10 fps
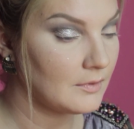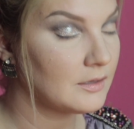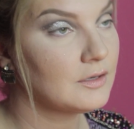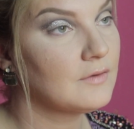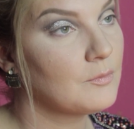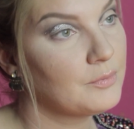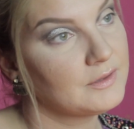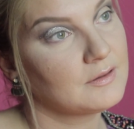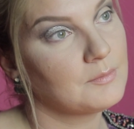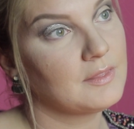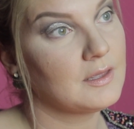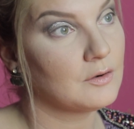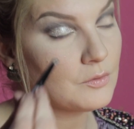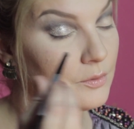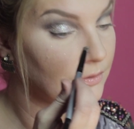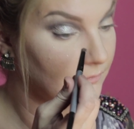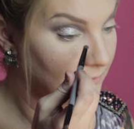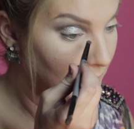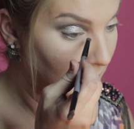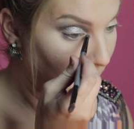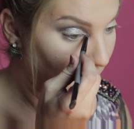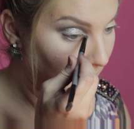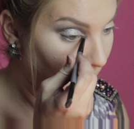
And you can even put some in the inner corner if you want.